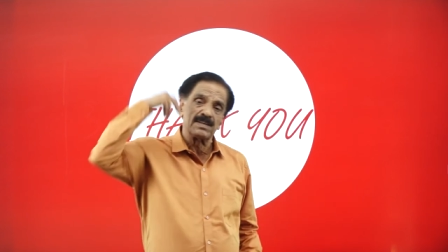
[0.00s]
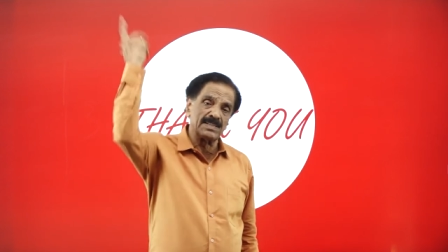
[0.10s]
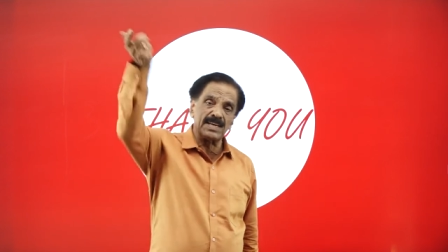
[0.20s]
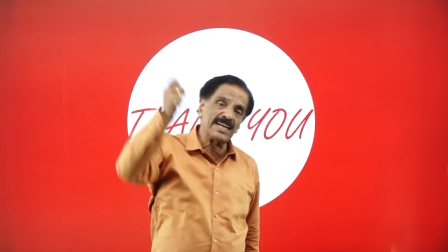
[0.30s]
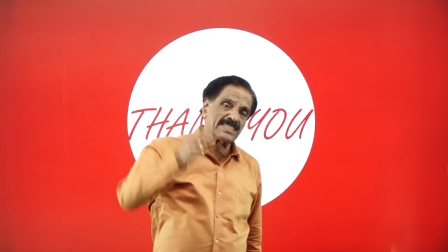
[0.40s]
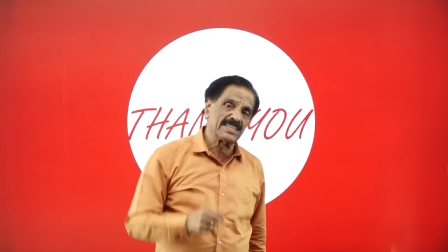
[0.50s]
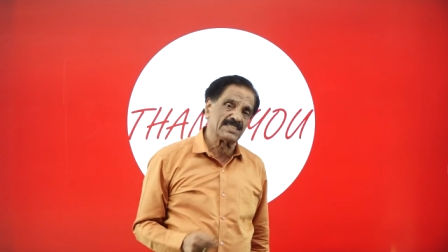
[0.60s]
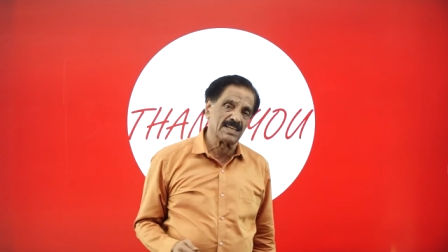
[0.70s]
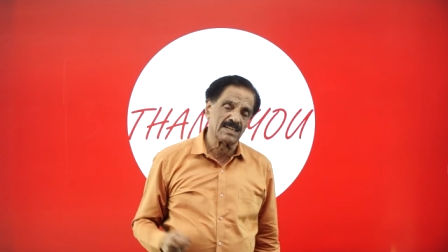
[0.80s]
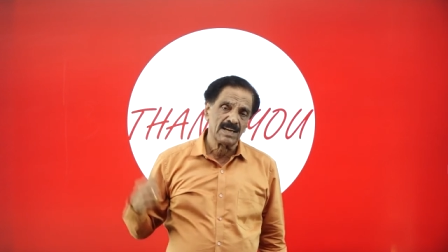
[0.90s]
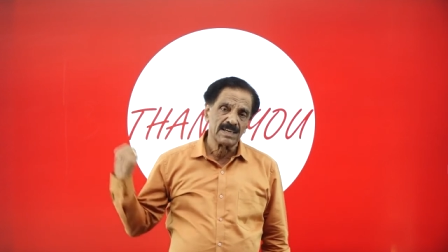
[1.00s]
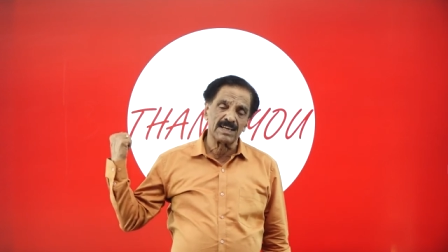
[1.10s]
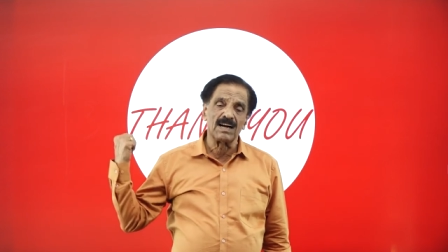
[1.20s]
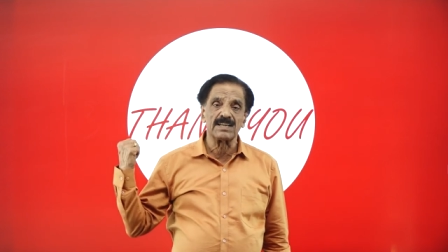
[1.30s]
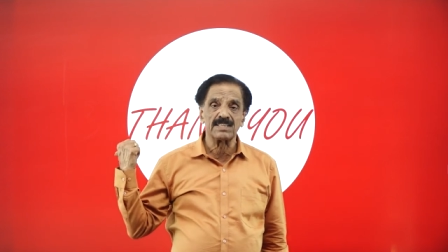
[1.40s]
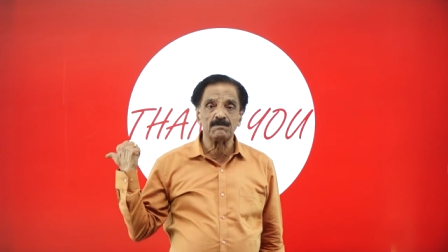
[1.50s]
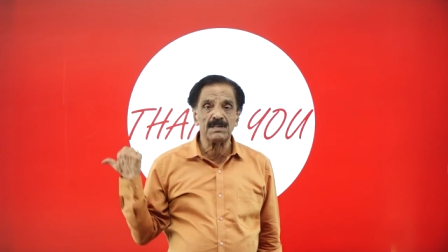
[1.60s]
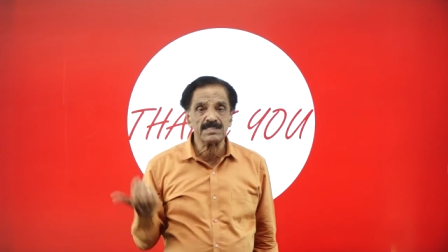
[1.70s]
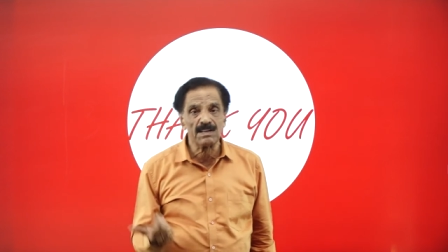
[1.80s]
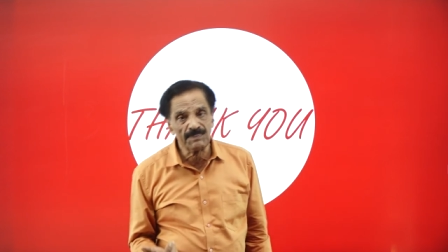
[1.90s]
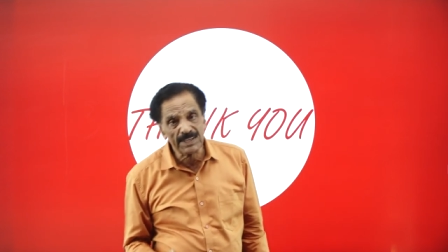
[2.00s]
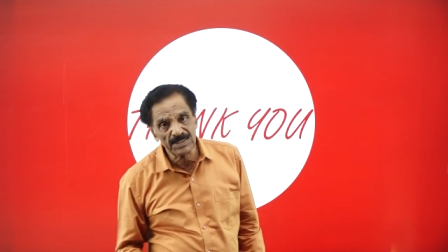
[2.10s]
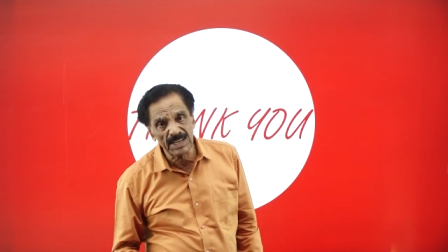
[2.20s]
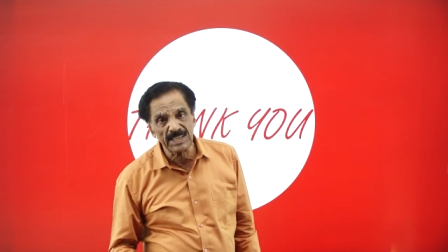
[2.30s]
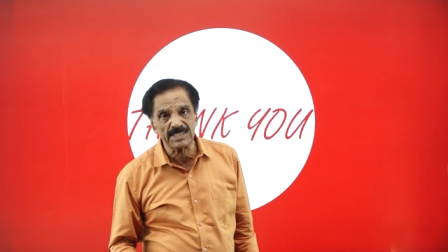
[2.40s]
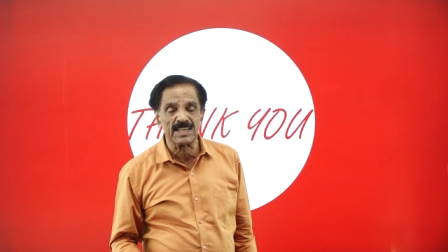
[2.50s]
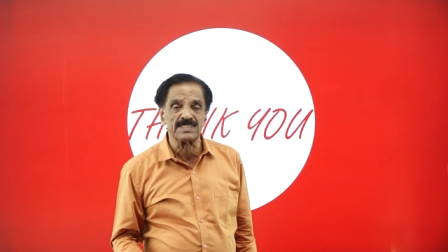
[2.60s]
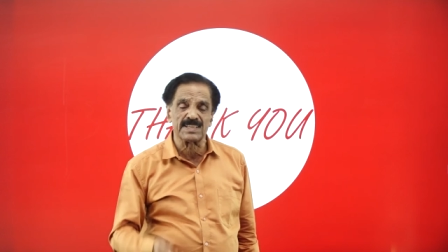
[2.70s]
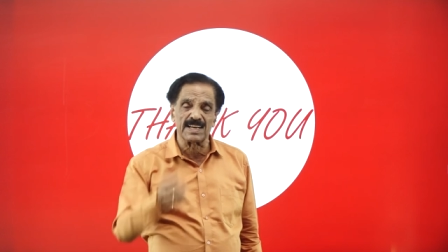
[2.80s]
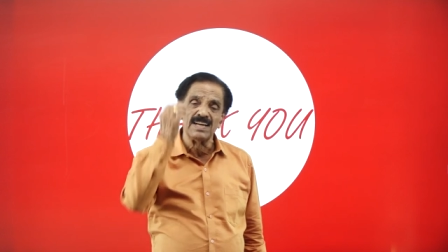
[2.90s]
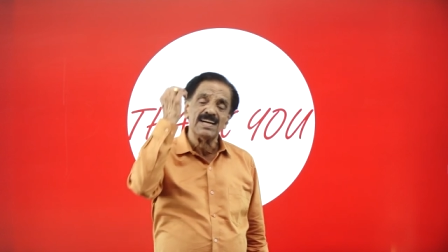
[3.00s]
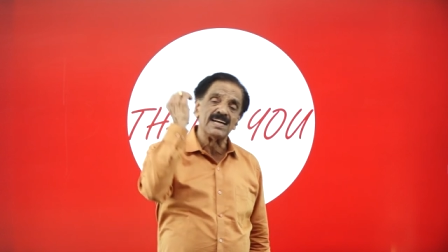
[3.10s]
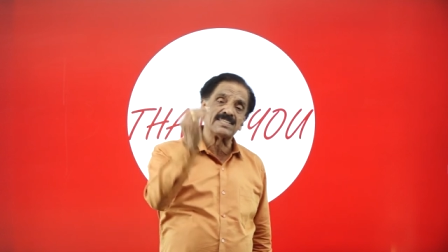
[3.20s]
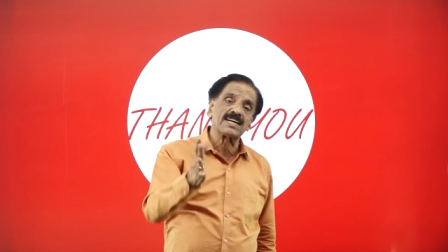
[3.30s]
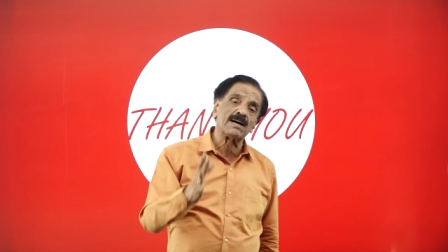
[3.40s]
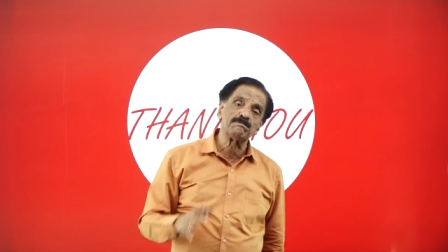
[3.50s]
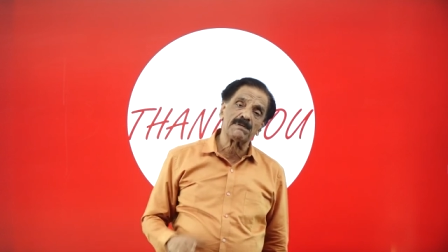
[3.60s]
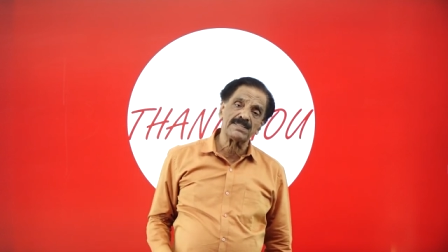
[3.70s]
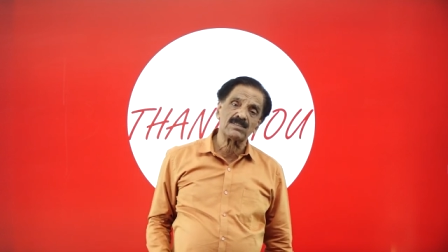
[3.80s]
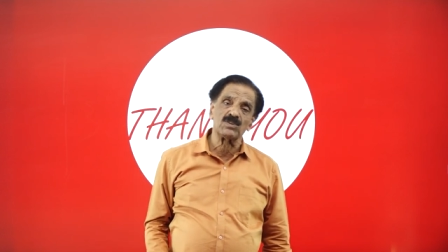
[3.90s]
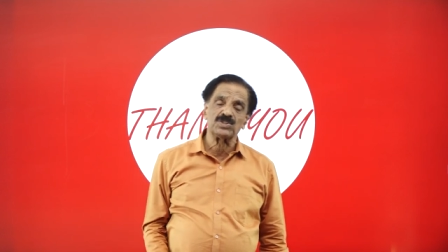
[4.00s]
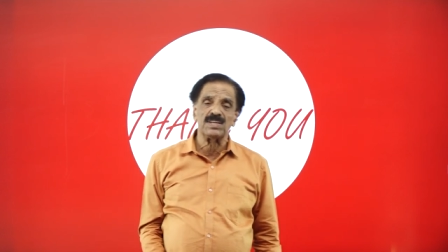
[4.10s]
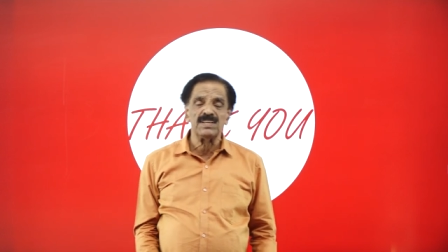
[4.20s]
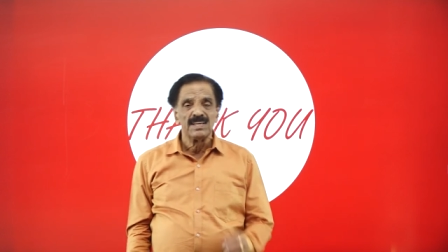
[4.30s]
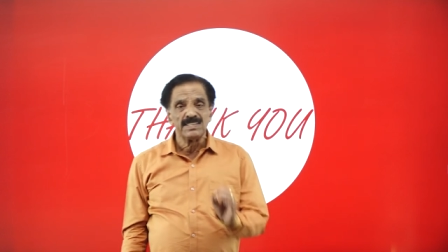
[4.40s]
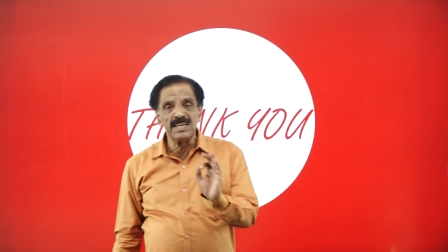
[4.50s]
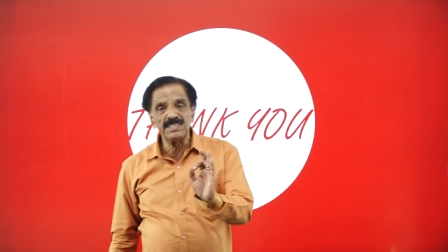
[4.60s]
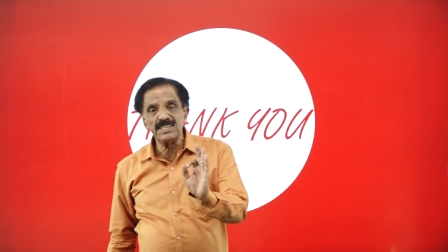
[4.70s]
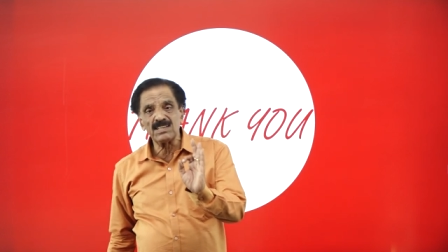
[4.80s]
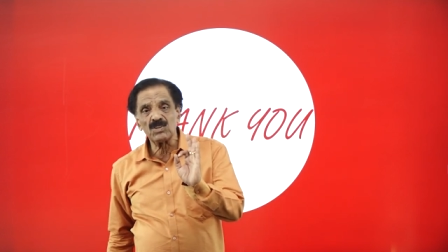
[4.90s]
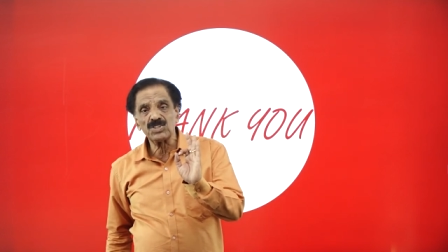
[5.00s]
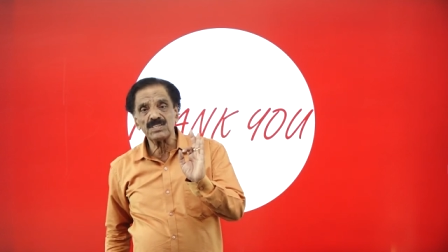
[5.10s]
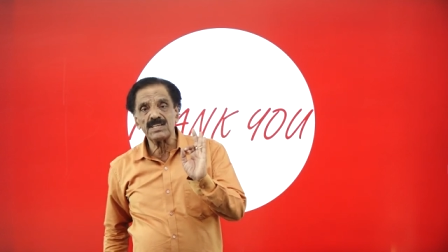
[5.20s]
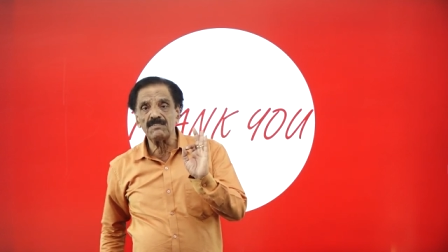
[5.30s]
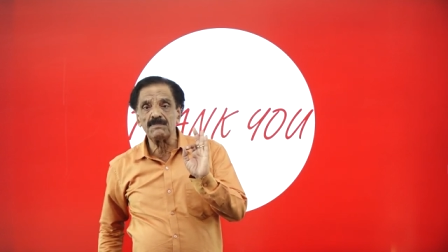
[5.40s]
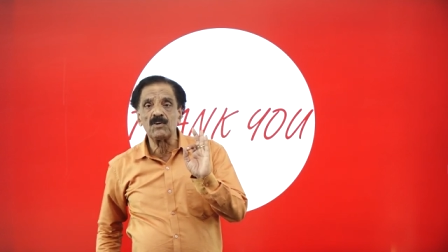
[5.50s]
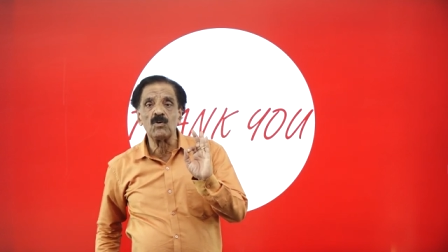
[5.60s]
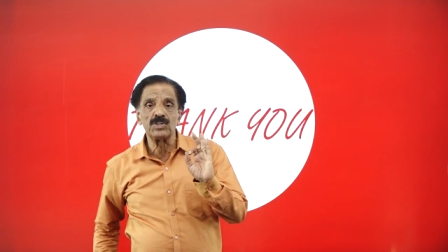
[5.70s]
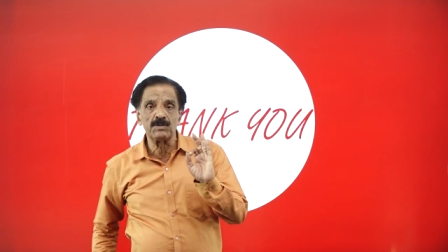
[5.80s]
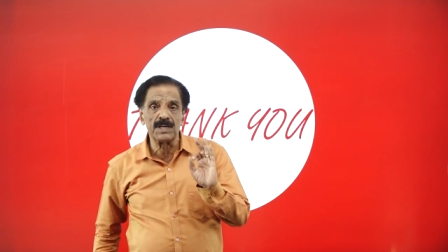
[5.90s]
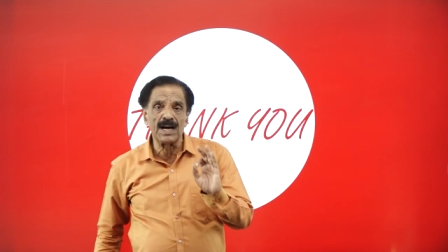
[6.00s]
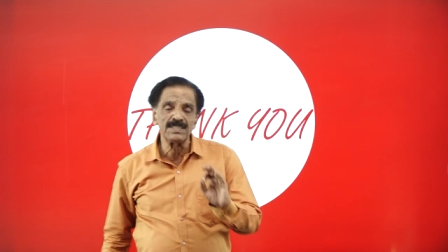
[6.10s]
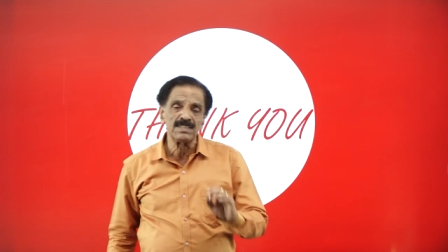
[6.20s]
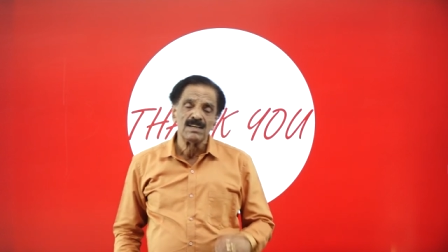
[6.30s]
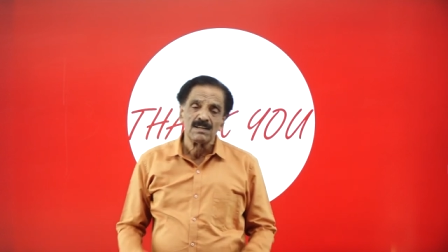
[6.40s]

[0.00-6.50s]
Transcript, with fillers: In the next session, regarding the bills of exchange is concerned, it's a compulsory question, easy question they will be going to be asked.